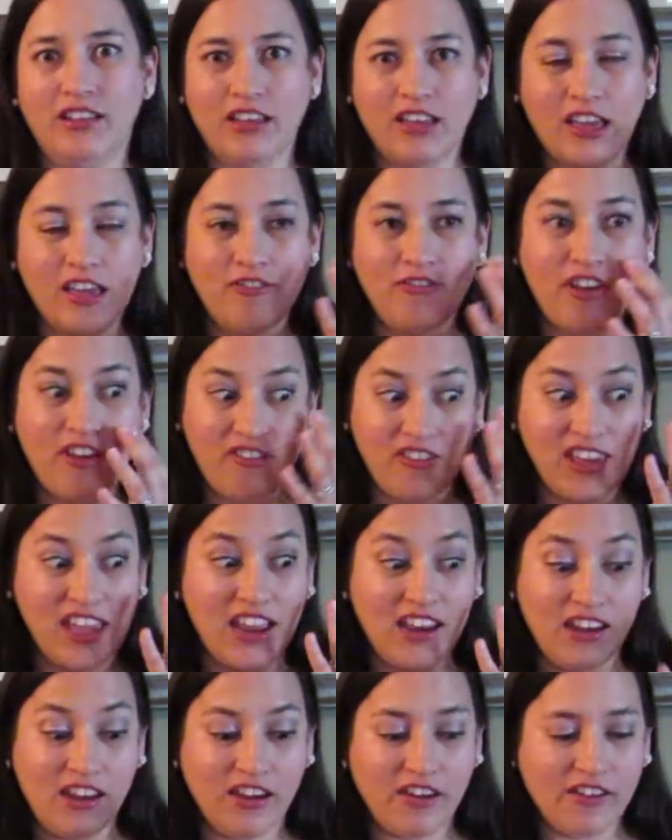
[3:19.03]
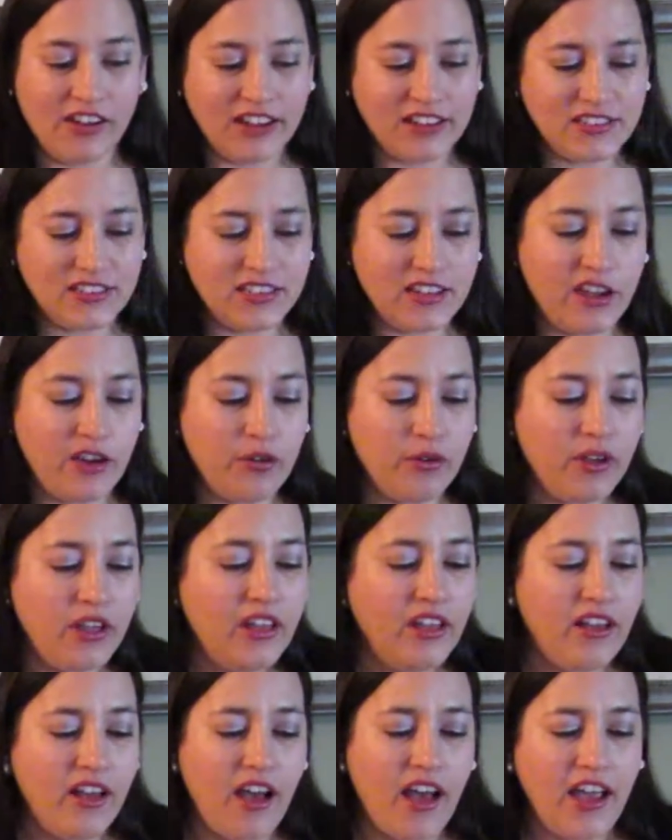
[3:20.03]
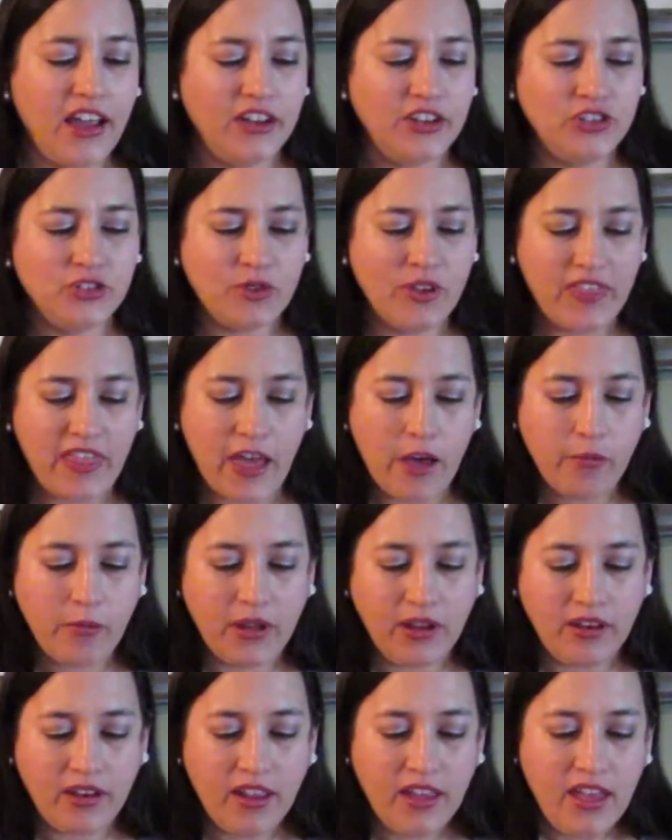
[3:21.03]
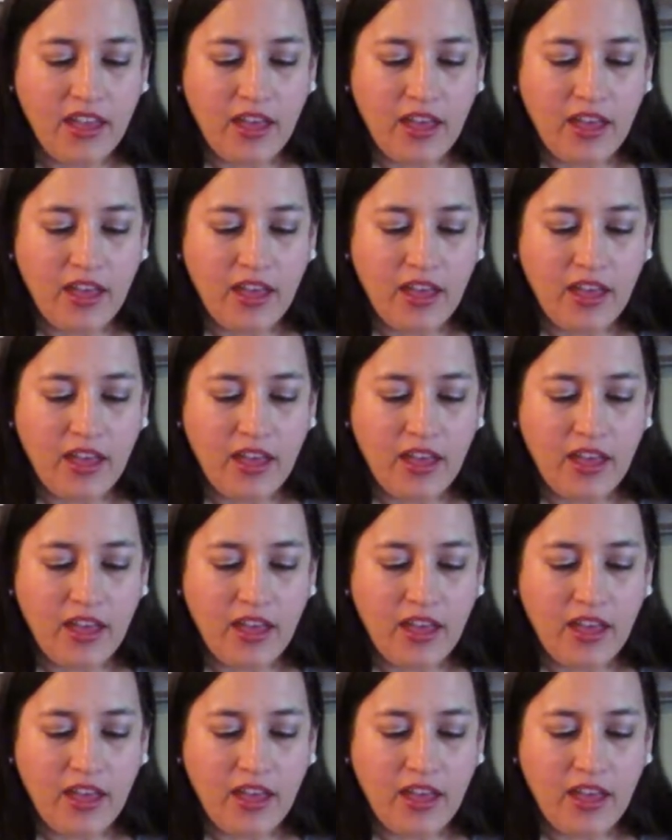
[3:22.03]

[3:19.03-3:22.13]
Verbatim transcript: like if I only get near it. So I enjoy that one.